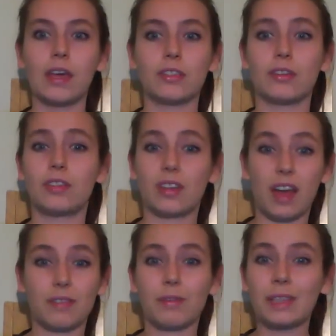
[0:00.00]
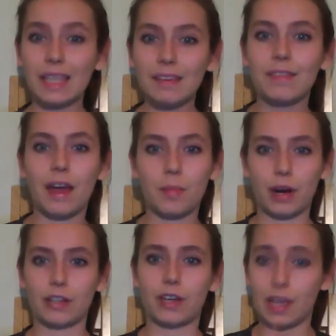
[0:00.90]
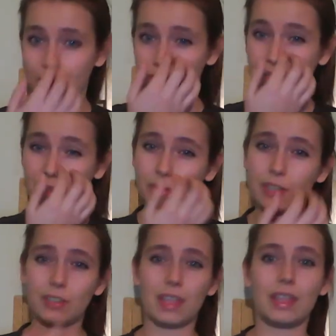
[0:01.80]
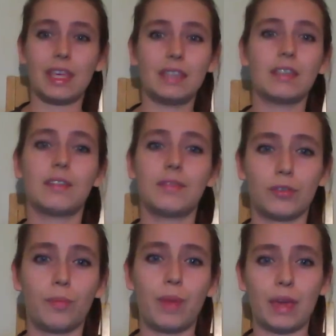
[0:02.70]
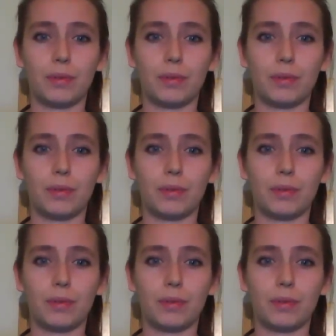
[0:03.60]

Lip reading: So to kind of relieve that pressure and just acknowledge that these are individual